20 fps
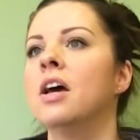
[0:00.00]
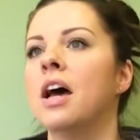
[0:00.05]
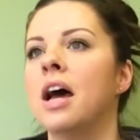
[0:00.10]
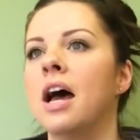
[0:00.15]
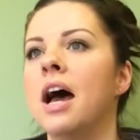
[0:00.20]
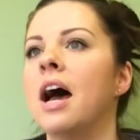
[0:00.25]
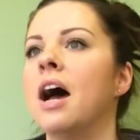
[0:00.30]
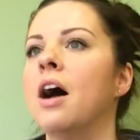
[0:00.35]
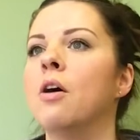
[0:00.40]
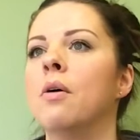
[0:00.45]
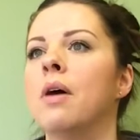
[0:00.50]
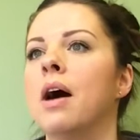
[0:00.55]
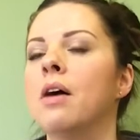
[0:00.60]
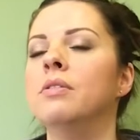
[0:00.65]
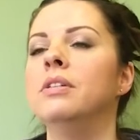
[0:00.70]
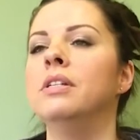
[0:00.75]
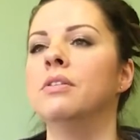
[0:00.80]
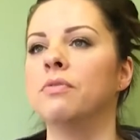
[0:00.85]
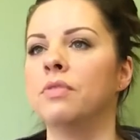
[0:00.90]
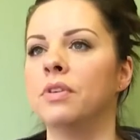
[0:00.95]
how
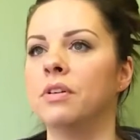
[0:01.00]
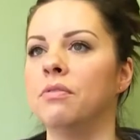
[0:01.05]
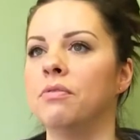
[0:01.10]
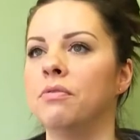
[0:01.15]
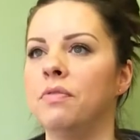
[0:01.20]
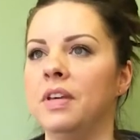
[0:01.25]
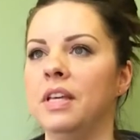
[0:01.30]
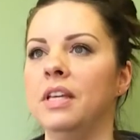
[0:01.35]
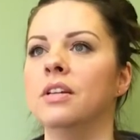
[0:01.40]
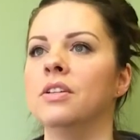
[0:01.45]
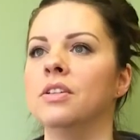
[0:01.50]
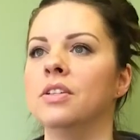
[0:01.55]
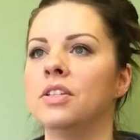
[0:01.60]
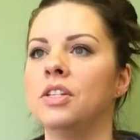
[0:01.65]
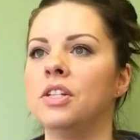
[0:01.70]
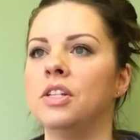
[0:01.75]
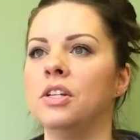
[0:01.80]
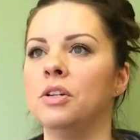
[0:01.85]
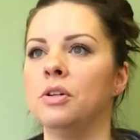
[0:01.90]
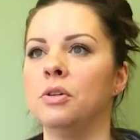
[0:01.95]
different it feels
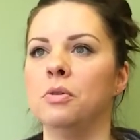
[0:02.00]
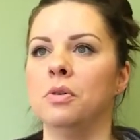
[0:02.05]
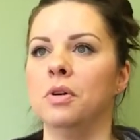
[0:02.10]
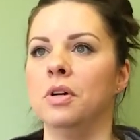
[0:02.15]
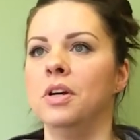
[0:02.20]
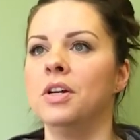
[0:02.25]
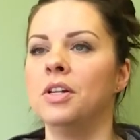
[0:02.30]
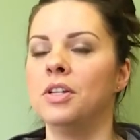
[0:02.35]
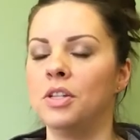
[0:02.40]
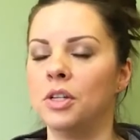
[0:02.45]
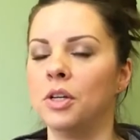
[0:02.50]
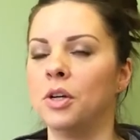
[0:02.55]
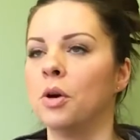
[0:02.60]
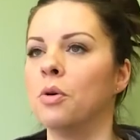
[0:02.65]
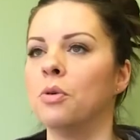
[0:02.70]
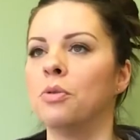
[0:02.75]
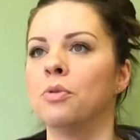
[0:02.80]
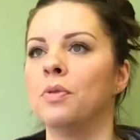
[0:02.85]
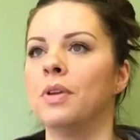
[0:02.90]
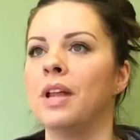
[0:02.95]
to
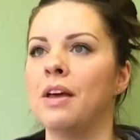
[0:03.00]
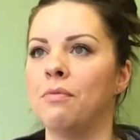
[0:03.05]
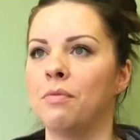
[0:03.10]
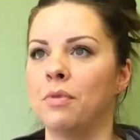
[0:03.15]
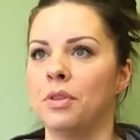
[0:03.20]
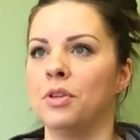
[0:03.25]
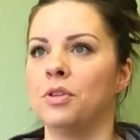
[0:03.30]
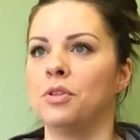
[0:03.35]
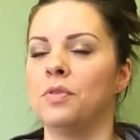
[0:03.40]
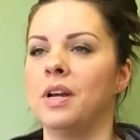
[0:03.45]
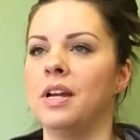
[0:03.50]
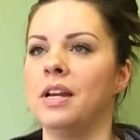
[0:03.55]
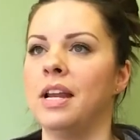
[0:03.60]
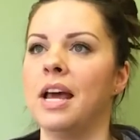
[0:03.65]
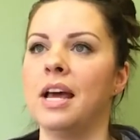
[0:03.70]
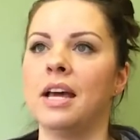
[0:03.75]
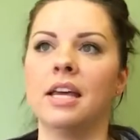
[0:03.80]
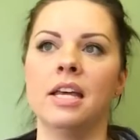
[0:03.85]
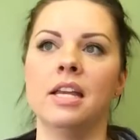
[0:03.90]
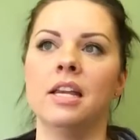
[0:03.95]
go through life with a straight
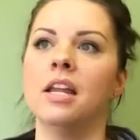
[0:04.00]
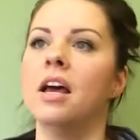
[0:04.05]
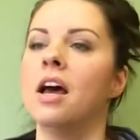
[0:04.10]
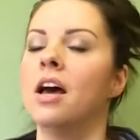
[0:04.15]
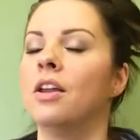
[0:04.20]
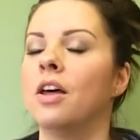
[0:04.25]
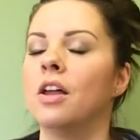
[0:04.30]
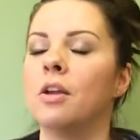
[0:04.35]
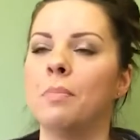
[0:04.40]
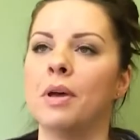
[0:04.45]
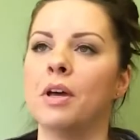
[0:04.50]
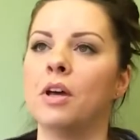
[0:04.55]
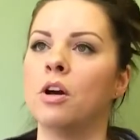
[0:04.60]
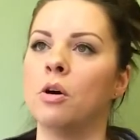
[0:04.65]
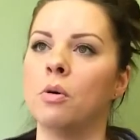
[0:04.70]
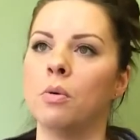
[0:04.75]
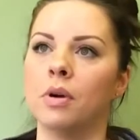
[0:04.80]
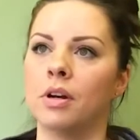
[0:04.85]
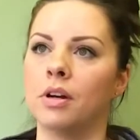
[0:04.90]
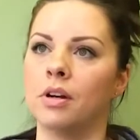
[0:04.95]
neck. And a lot of my
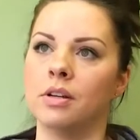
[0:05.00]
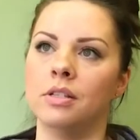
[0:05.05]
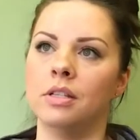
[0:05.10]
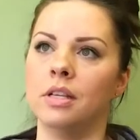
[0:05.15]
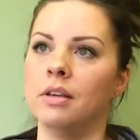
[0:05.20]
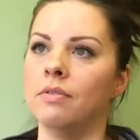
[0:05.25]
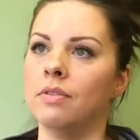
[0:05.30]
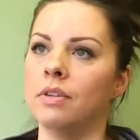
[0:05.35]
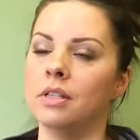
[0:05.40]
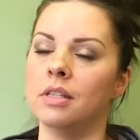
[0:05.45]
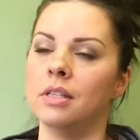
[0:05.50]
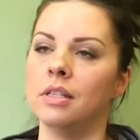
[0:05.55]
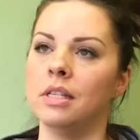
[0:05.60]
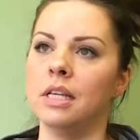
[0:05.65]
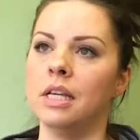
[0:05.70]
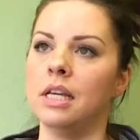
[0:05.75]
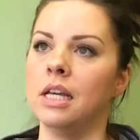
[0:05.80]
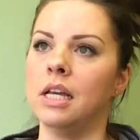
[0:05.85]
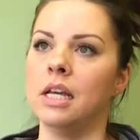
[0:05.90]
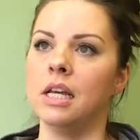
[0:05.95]
coworkers even
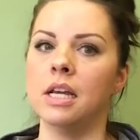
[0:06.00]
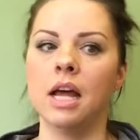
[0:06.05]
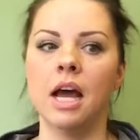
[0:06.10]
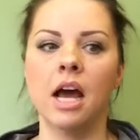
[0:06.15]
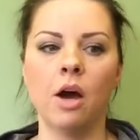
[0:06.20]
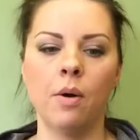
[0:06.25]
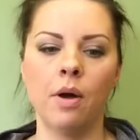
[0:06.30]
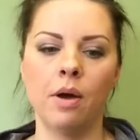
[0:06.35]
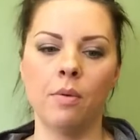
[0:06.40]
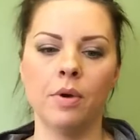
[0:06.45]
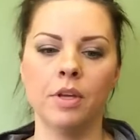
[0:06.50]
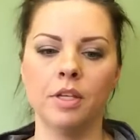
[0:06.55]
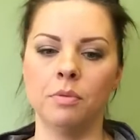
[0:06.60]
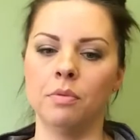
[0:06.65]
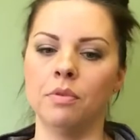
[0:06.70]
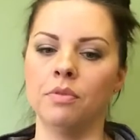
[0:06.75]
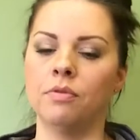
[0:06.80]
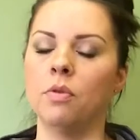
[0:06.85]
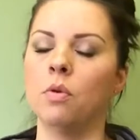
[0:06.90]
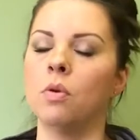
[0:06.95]
seen how I was
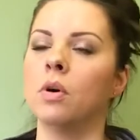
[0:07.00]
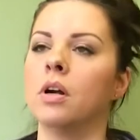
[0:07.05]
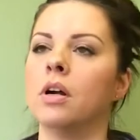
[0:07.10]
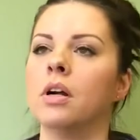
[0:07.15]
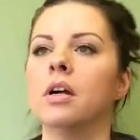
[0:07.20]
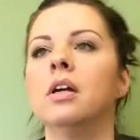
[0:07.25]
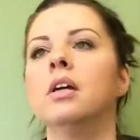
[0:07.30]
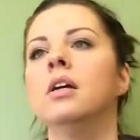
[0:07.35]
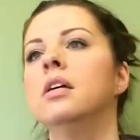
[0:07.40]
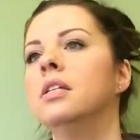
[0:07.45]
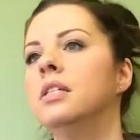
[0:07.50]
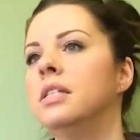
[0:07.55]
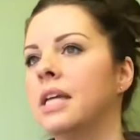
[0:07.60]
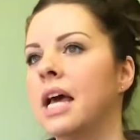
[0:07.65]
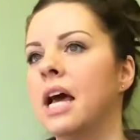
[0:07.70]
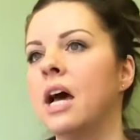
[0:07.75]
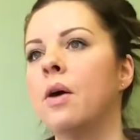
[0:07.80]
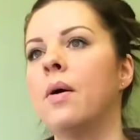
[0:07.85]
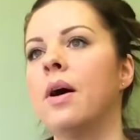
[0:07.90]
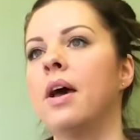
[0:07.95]
before to
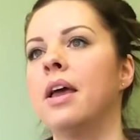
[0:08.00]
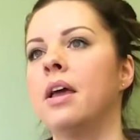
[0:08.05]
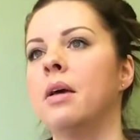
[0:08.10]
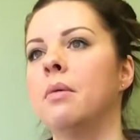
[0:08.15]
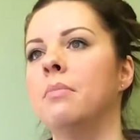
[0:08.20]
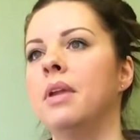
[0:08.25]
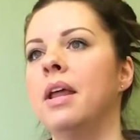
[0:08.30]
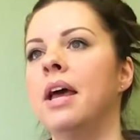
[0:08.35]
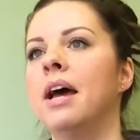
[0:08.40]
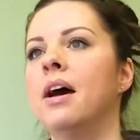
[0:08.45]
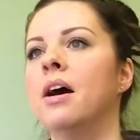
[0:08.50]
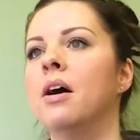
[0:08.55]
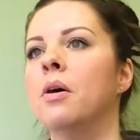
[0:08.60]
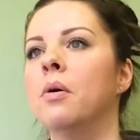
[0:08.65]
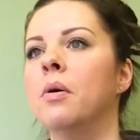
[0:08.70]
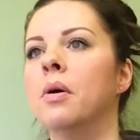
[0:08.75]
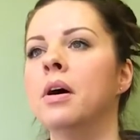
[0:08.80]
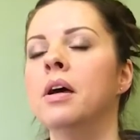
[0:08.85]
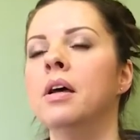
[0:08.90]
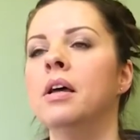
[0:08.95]
how I am
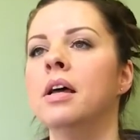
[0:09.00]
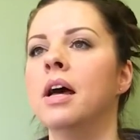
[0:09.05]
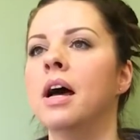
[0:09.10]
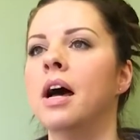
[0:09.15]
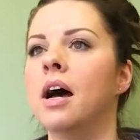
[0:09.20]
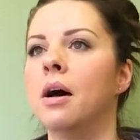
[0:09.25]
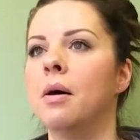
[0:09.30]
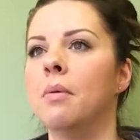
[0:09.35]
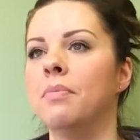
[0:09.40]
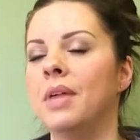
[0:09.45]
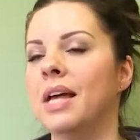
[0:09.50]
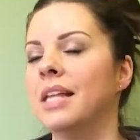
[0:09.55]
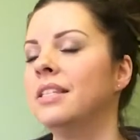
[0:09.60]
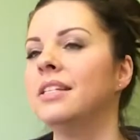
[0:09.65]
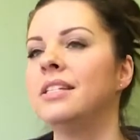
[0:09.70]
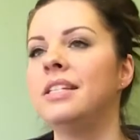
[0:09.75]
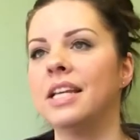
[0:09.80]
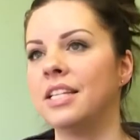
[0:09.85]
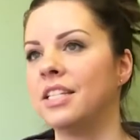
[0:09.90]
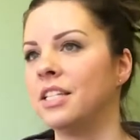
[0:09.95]
now. That's a
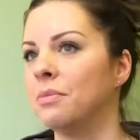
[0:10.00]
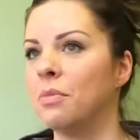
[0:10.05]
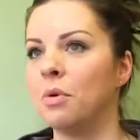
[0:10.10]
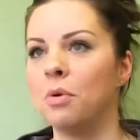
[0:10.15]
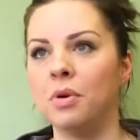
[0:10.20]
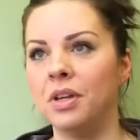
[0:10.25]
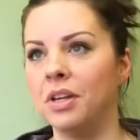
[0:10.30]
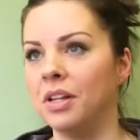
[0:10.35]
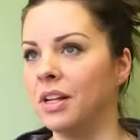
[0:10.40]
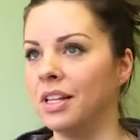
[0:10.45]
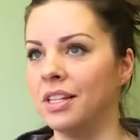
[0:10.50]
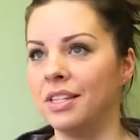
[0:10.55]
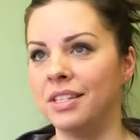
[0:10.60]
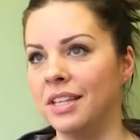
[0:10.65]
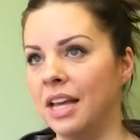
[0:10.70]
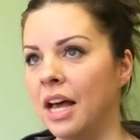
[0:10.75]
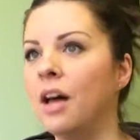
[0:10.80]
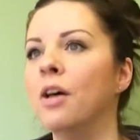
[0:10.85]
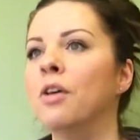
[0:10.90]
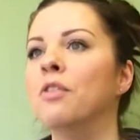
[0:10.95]
testimonial
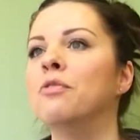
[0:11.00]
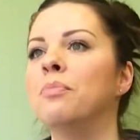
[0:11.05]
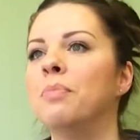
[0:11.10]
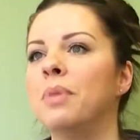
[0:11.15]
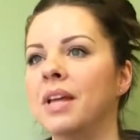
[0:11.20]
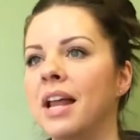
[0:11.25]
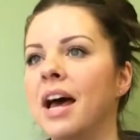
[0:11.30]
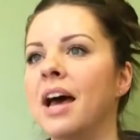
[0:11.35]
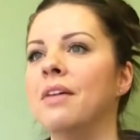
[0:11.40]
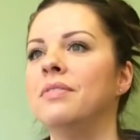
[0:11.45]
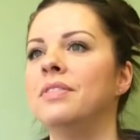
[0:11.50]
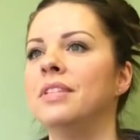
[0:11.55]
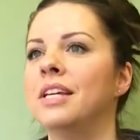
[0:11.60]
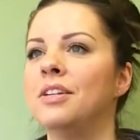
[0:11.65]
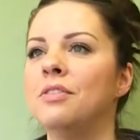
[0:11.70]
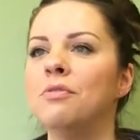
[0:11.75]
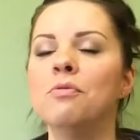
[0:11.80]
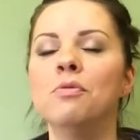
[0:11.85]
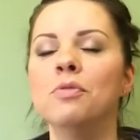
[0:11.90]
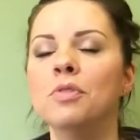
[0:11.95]
itself, but I've
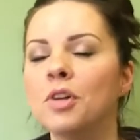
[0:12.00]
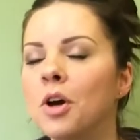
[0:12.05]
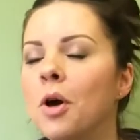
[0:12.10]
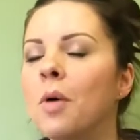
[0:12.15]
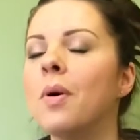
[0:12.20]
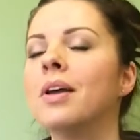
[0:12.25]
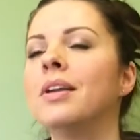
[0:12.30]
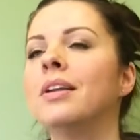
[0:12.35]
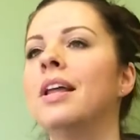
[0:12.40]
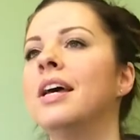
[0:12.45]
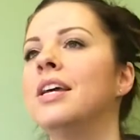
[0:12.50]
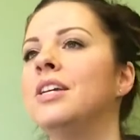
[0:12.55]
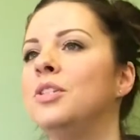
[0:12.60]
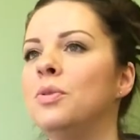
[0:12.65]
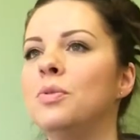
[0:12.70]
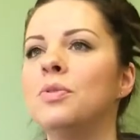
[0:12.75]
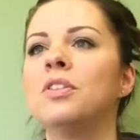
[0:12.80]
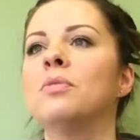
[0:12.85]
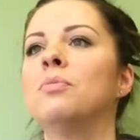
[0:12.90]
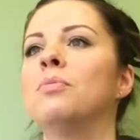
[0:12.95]
said go online,
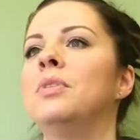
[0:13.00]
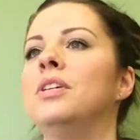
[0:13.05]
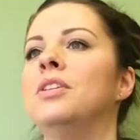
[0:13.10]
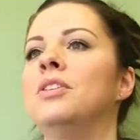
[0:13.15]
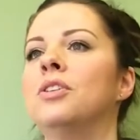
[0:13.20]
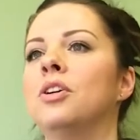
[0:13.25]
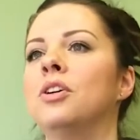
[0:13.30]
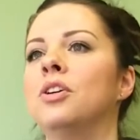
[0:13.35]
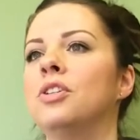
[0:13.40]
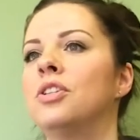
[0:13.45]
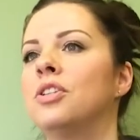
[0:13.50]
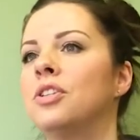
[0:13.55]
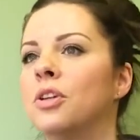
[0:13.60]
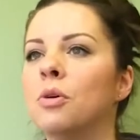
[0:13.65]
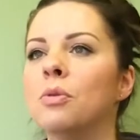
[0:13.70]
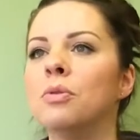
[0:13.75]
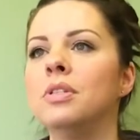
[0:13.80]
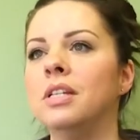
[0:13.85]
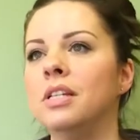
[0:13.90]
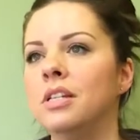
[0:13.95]
do some research,
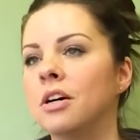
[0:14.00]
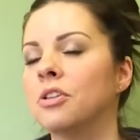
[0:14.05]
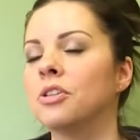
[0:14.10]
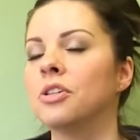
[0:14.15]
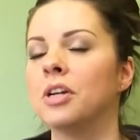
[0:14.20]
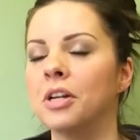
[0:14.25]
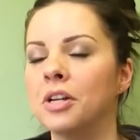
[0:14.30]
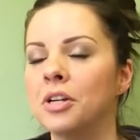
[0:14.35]
go see Dr.